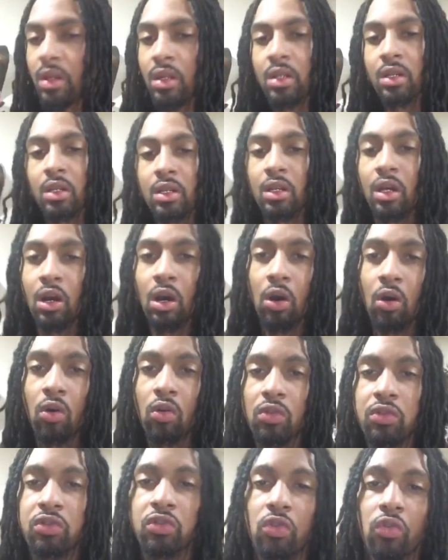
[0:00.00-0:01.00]
an
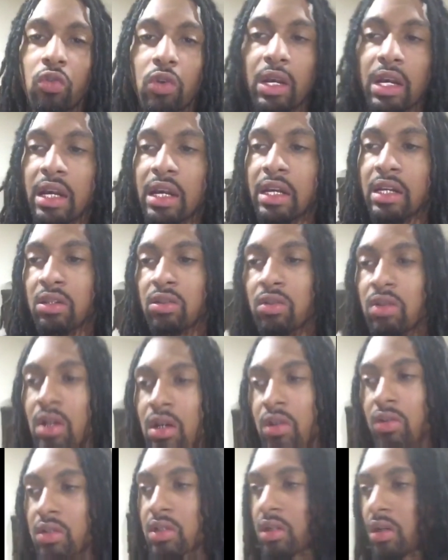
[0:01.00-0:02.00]
old school head, you
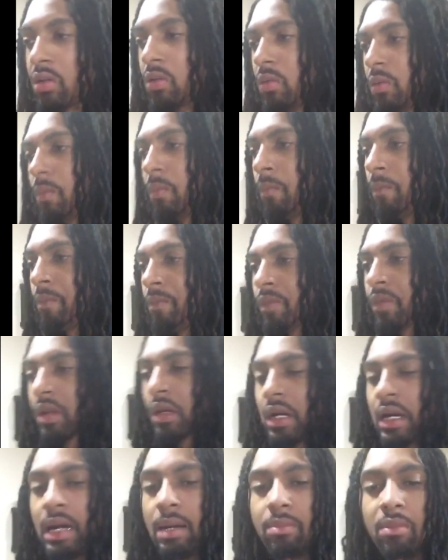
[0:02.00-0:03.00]
know. So
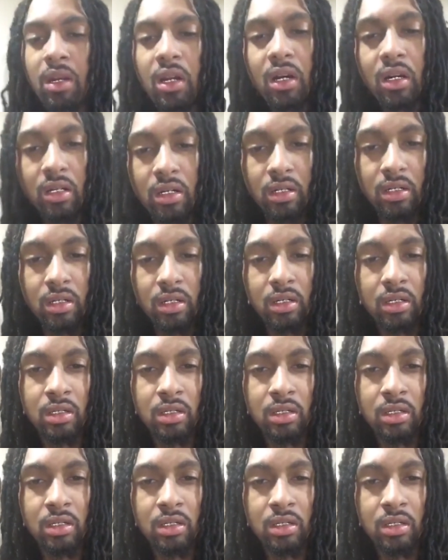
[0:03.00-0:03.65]
I'm learning.